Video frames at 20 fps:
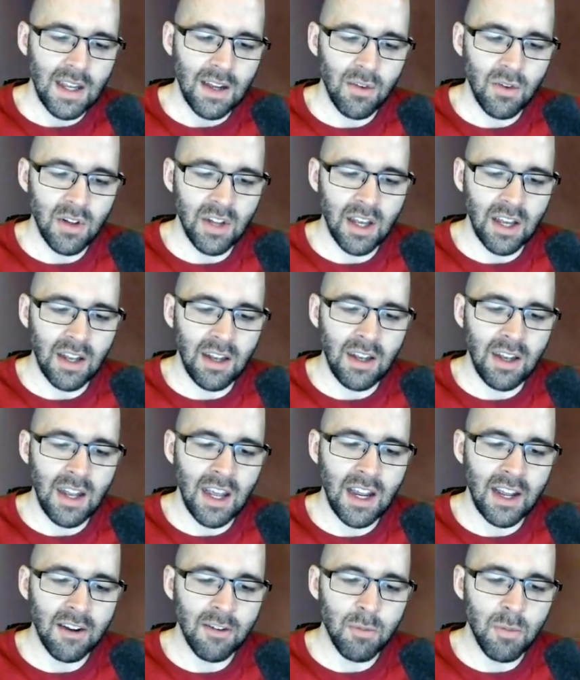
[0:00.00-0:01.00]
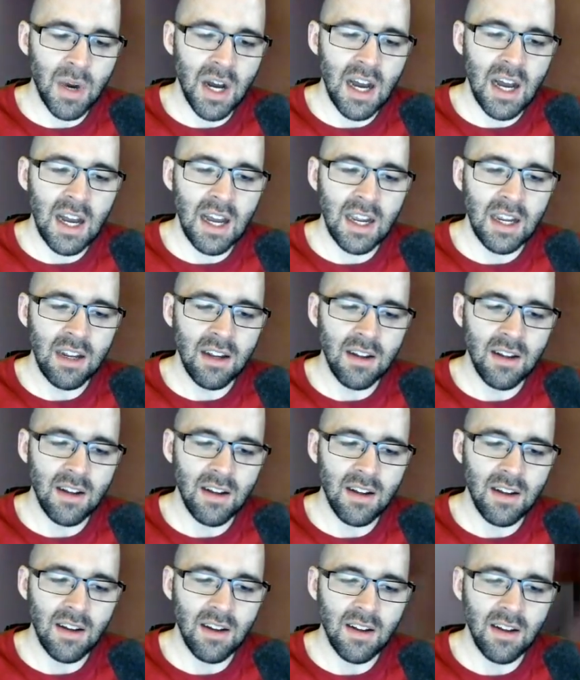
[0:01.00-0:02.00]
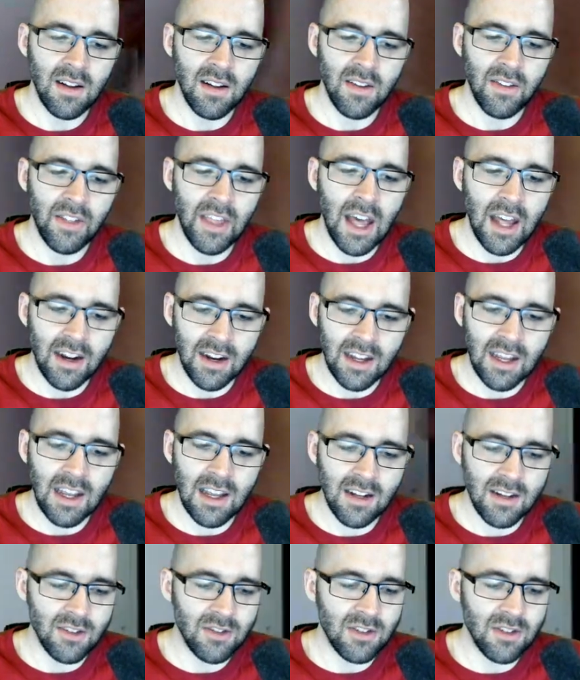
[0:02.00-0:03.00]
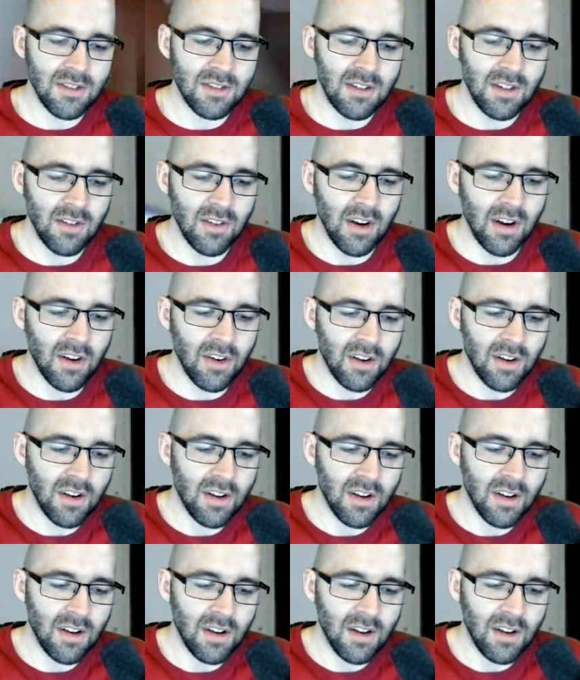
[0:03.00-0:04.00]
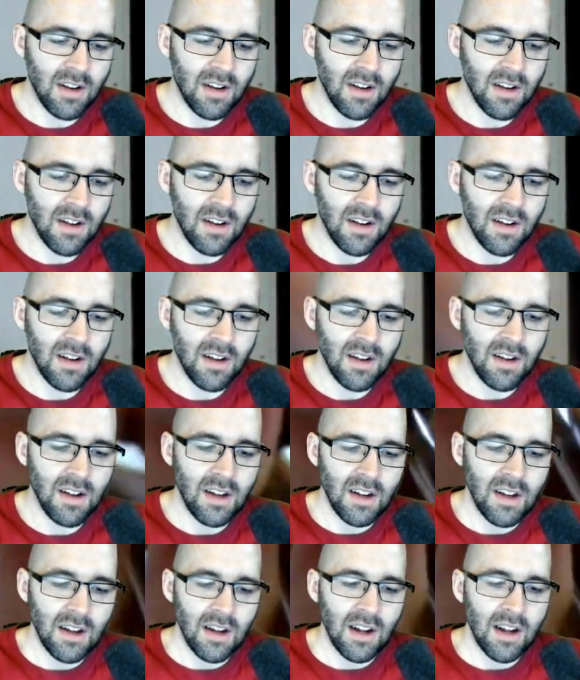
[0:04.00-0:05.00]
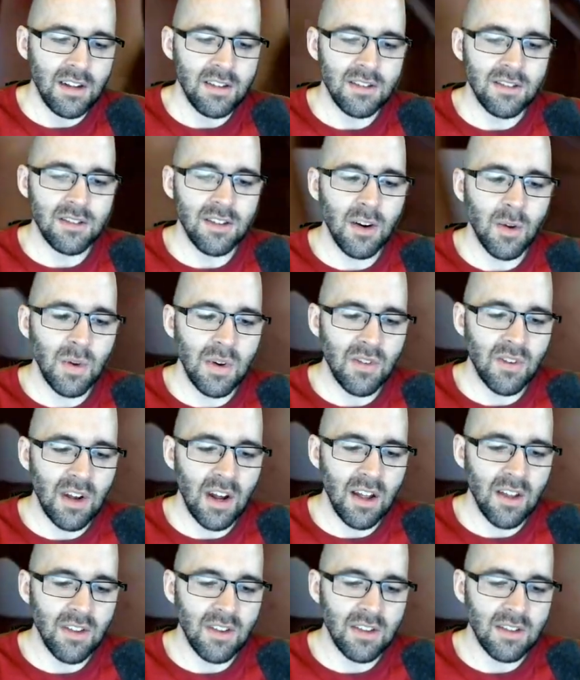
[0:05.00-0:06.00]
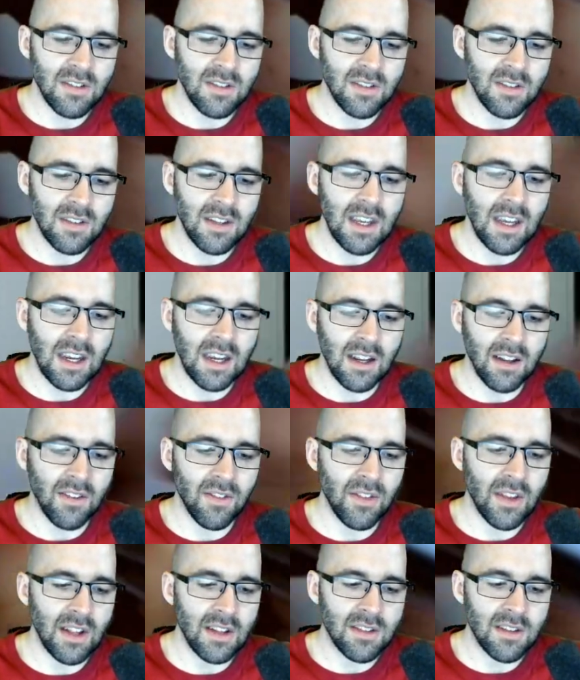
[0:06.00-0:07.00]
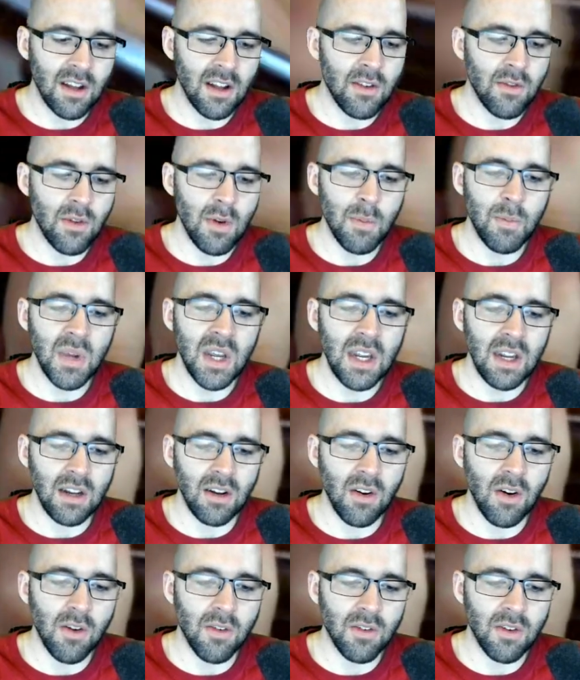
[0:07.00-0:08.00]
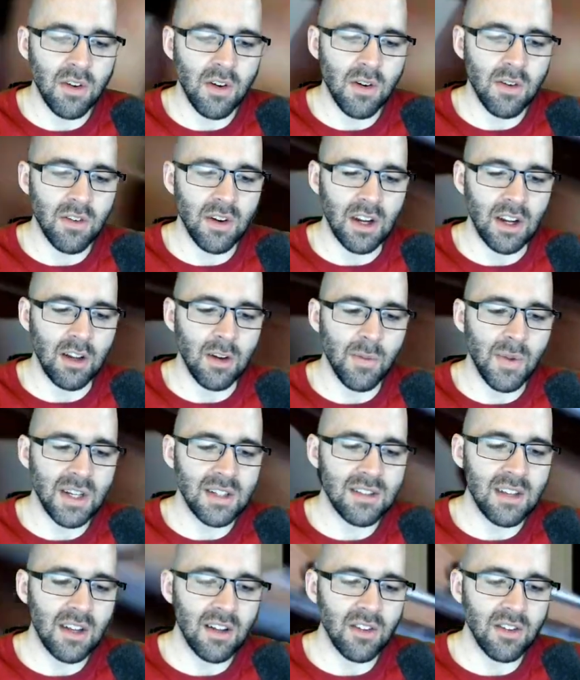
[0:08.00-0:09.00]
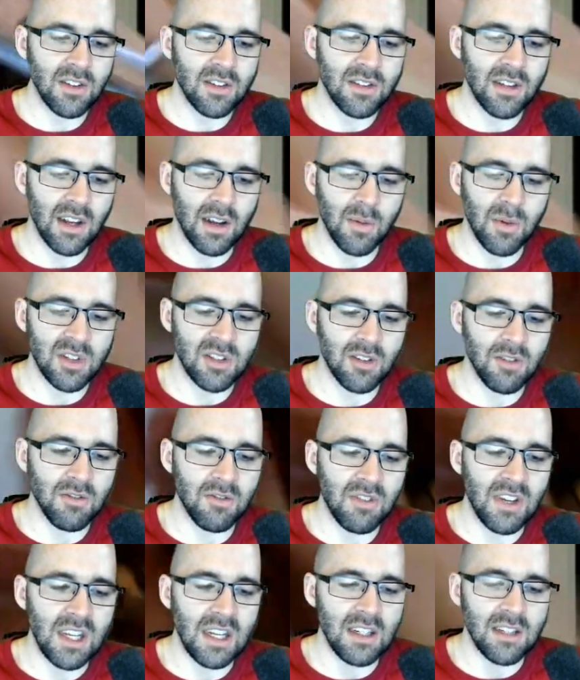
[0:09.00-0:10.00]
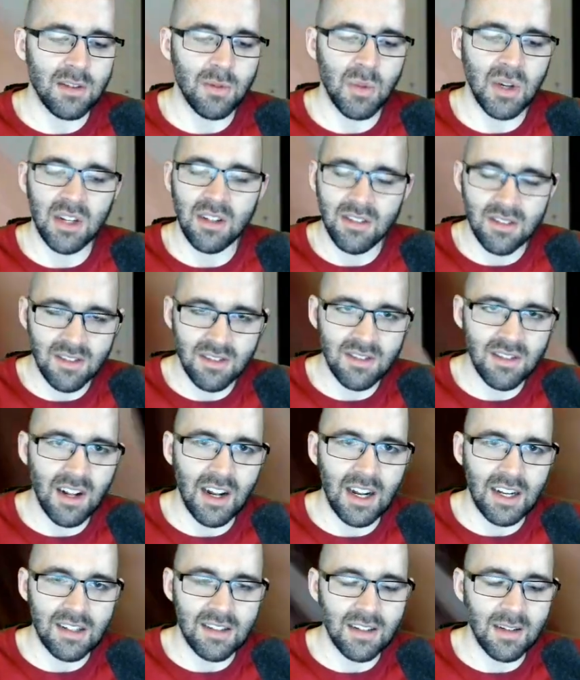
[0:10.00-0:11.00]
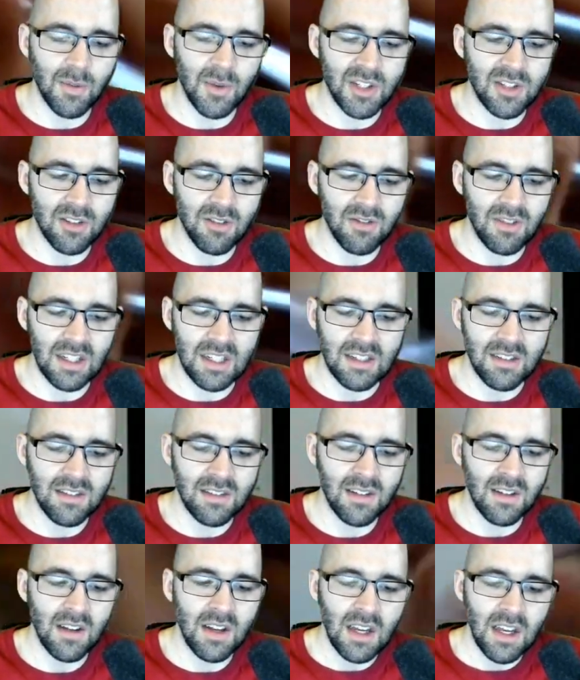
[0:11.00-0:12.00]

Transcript: If we look at negative pi, that again is just 0. And so we've got this thing that's going to repeat over and over again. You might say it looks like a bunch of V's, but it's not actually a bunch of V's.